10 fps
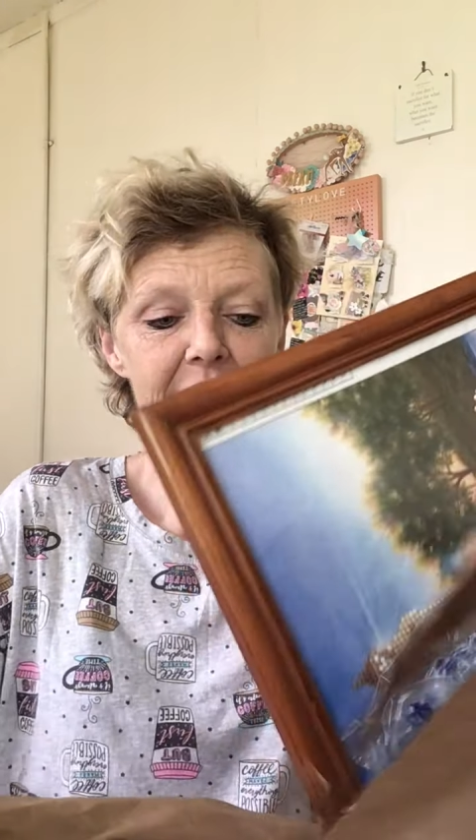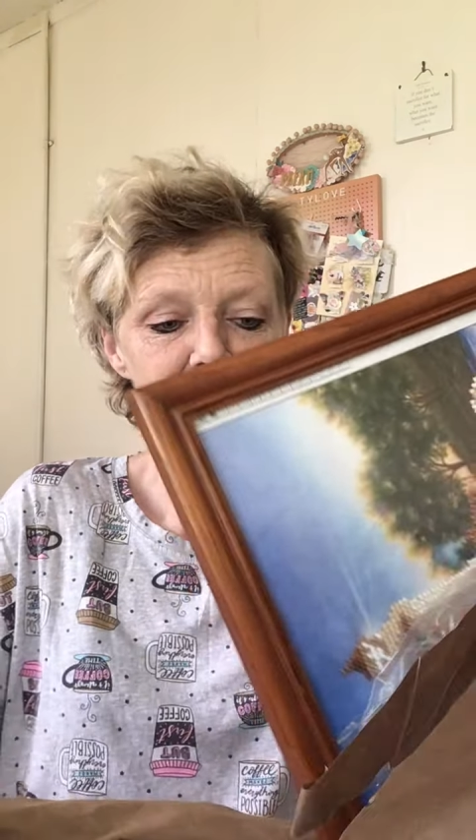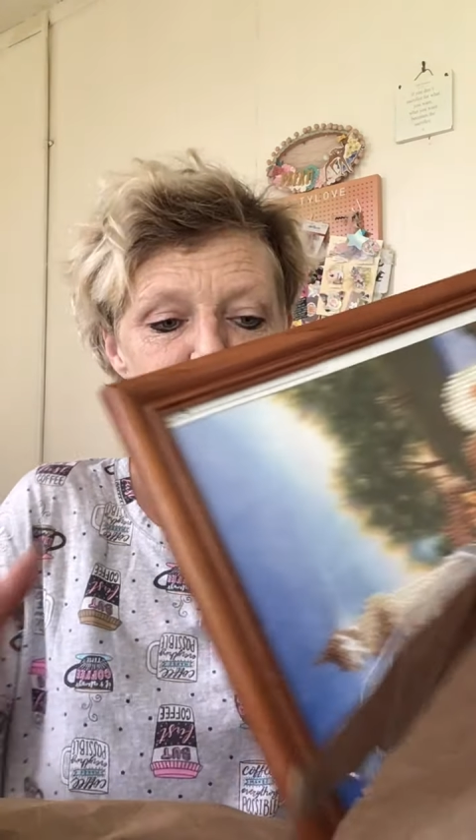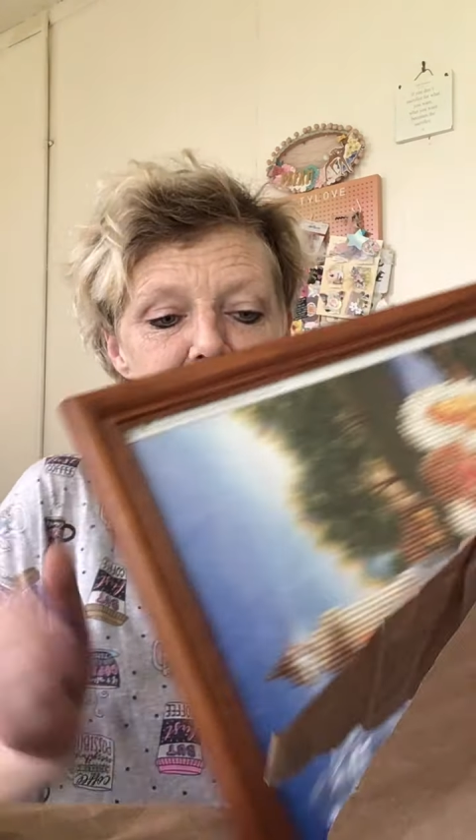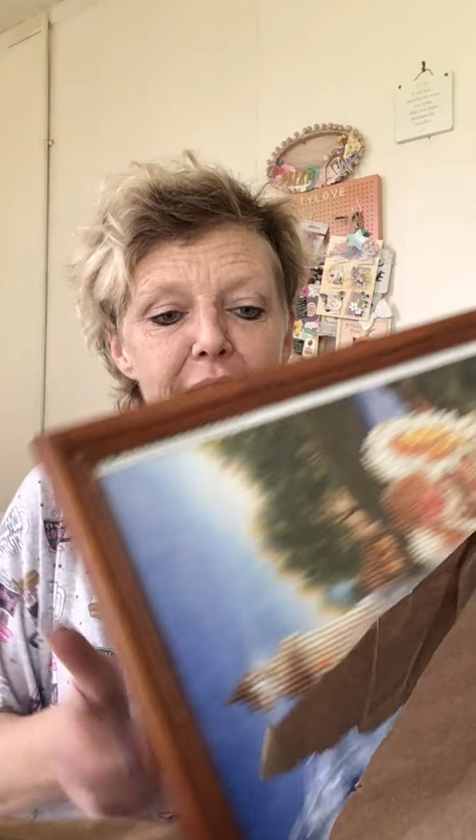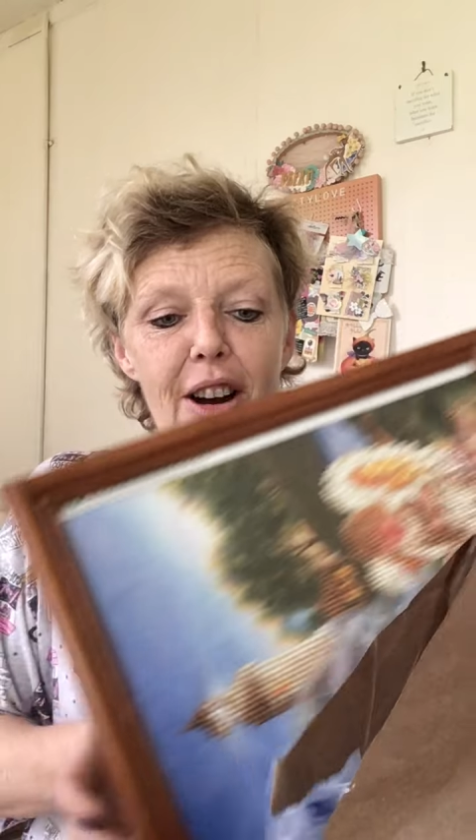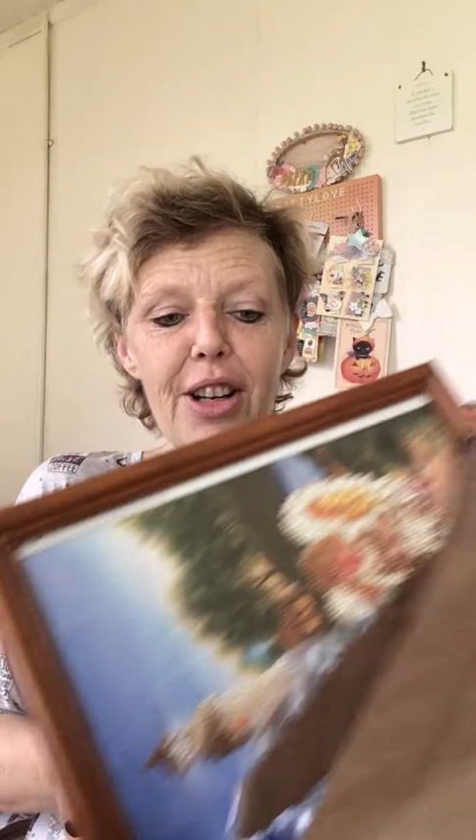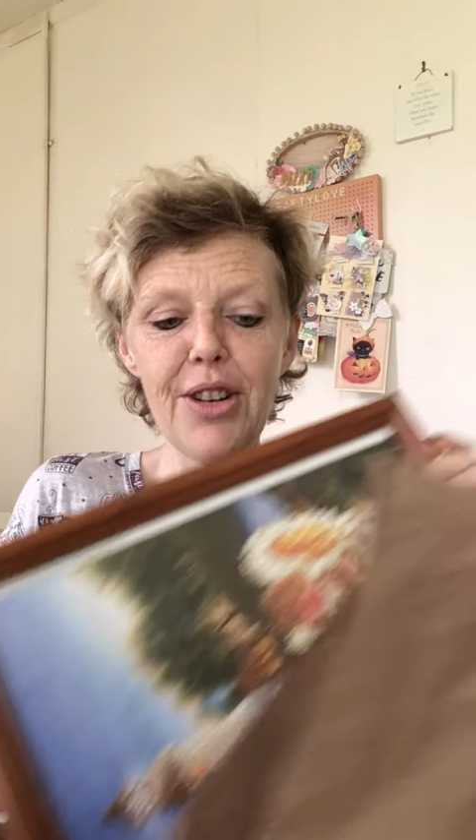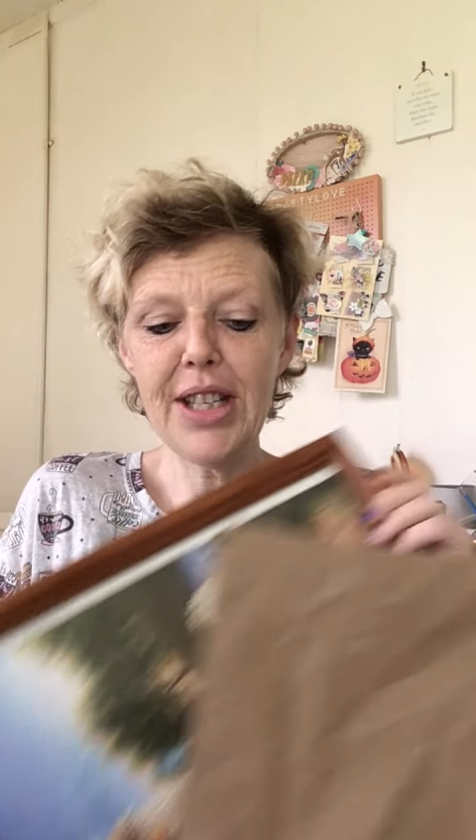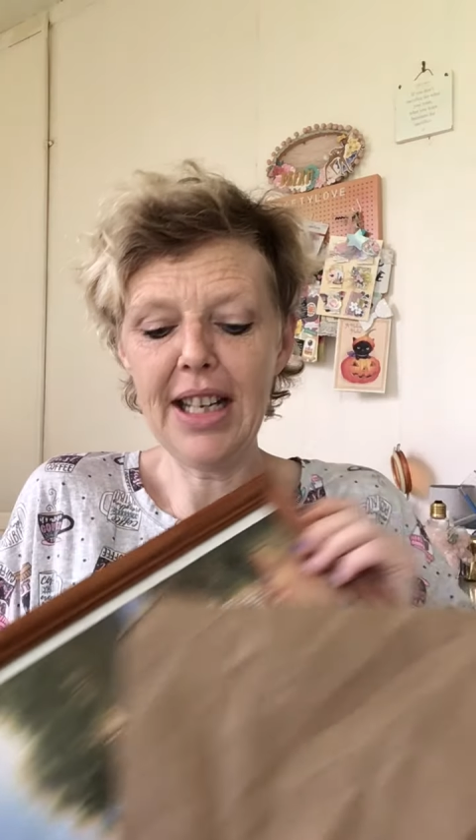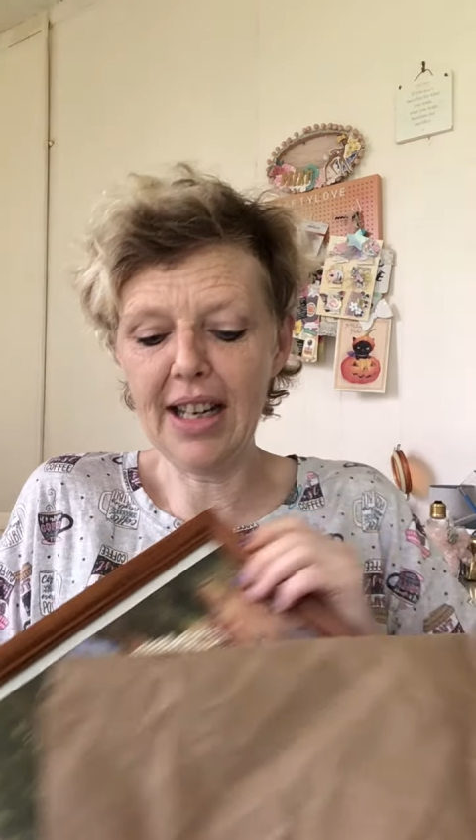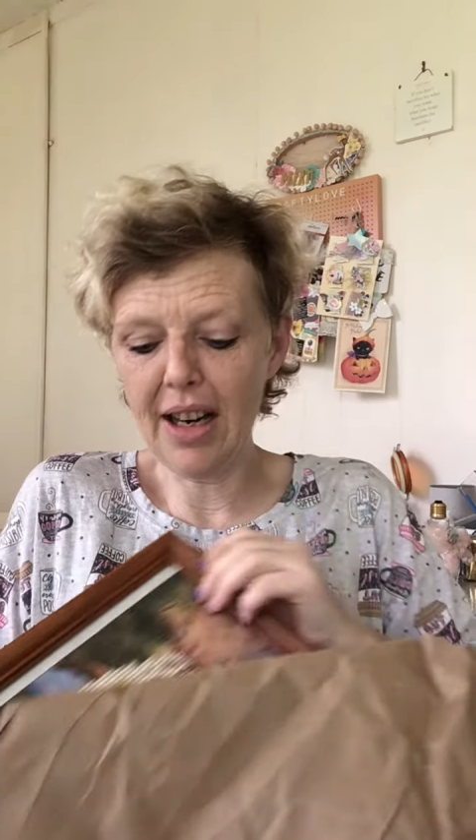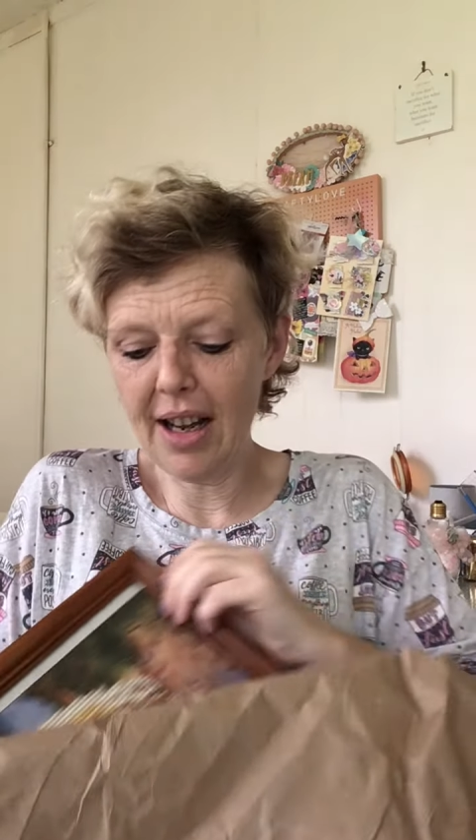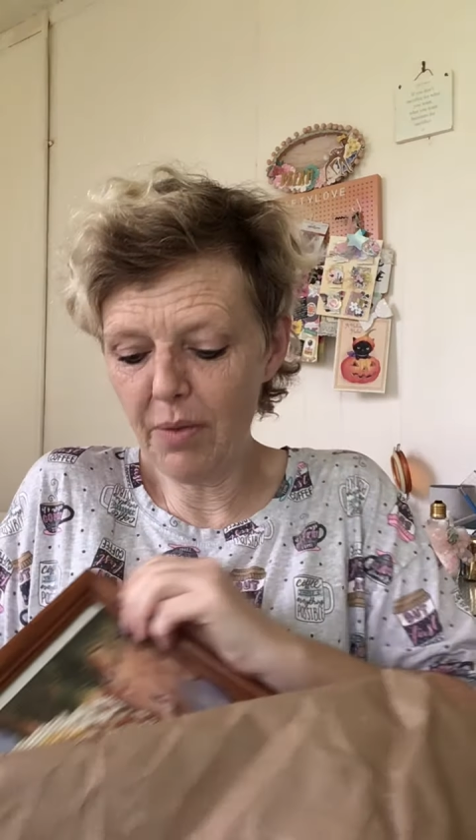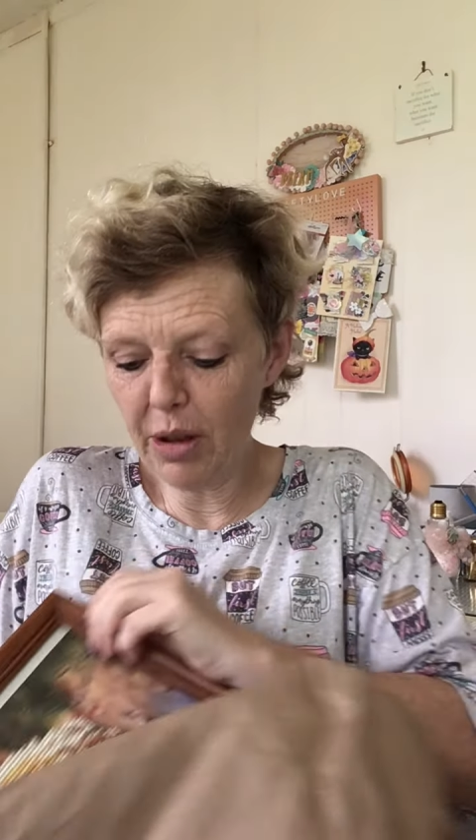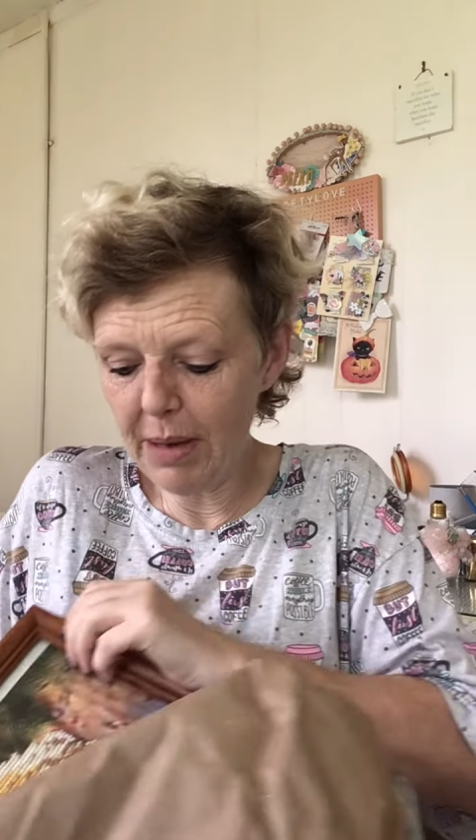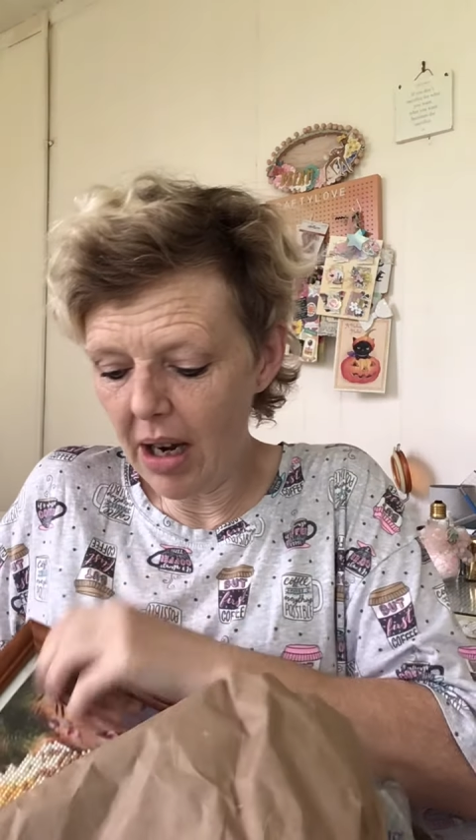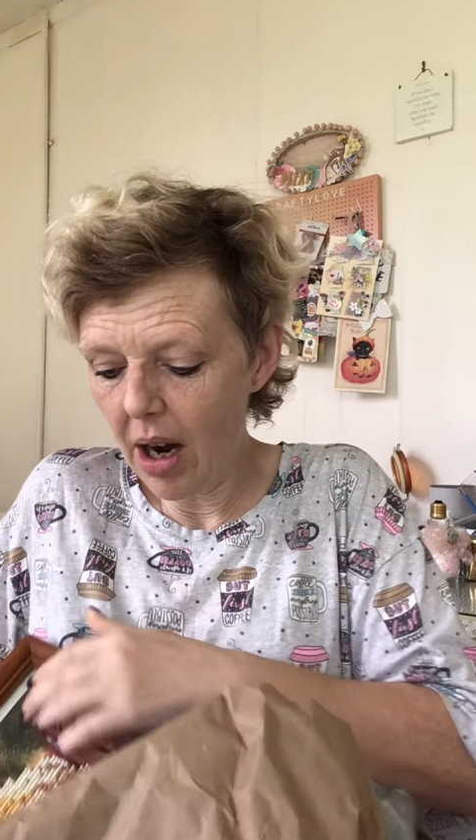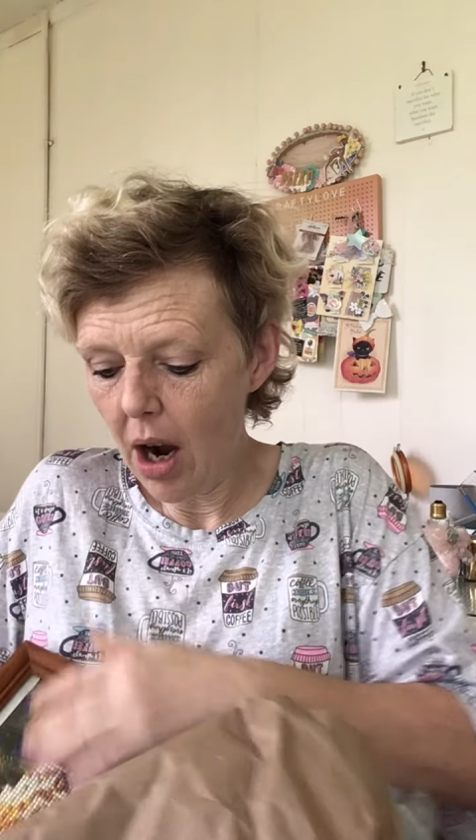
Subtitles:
All right, y'all, you're seeing it. Look at me.